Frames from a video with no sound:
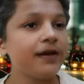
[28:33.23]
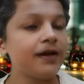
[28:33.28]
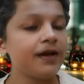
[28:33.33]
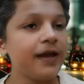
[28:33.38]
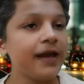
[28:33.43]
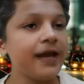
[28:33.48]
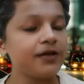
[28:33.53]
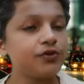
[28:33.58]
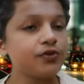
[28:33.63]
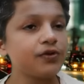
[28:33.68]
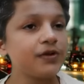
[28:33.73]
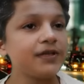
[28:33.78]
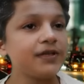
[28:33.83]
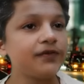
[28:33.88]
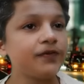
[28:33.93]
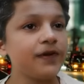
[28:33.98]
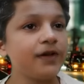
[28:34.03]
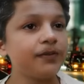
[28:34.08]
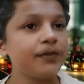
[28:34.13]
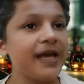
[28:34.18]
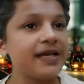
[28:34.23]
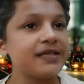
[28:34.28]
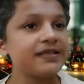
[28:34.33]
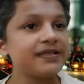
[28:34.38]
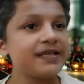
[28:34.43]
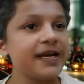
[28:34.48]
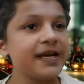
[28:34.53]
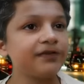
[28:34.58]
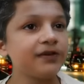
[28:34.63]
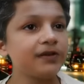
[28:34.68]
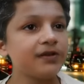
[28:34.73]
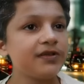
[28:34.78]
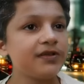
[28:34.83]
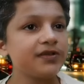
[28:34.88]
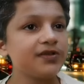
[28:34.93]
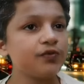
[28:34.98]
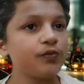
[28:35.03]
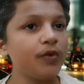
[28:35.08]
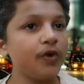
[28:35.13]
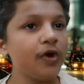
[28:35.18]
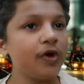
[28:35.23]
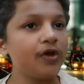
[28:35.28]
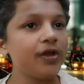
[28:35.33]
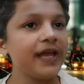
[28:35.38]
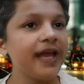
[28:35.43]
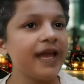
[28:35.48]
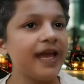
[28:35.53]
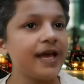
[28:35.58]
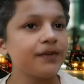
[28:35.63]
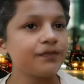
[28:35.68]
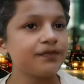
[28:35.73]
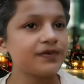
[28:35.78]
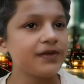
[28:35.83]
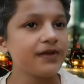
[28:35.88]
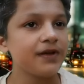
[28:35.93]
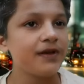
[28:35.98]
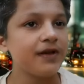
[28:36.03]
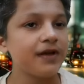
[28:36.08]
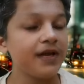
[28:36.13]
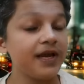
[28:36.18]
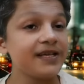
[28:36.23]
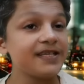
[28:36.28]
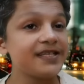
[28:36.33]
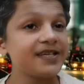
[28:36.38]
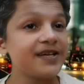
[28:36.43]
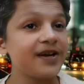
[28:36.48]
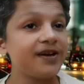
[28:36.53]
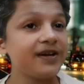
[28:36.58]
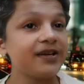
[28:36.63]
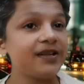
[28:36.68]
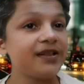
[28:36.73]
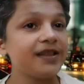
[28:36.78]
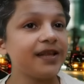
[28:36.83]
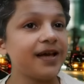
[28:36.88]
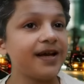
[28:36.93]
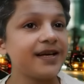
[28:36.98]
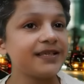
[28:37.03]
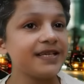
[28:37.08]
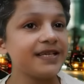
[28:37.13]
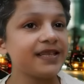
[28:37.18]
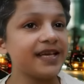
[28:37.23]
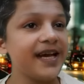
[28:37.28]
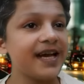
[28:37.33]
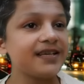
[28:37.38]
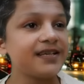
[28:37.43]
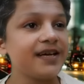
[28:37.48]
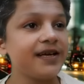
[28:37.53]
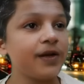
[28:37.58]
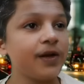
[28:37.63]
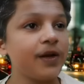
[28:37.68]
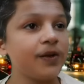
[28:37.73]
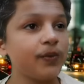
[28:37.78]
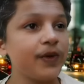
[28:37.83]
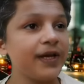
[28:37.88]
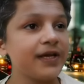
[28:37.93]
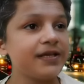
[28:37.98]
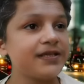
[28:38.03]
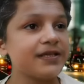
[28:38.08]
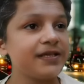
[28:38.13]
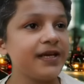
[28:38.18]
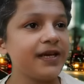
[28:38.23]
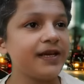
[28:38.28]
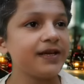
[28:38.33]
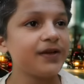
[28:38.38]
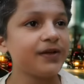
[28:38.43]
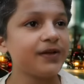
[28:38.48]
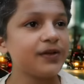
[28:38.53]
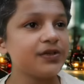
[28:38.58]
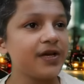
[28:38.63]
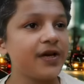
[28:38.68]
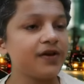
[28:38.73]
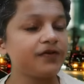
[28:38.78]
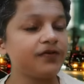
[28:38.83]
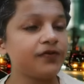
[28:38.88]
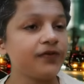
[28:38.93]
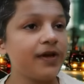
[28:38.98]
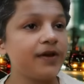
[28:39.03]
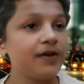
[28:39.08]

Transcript: Actually, the film has several small gaps in historical logic that I always take note of.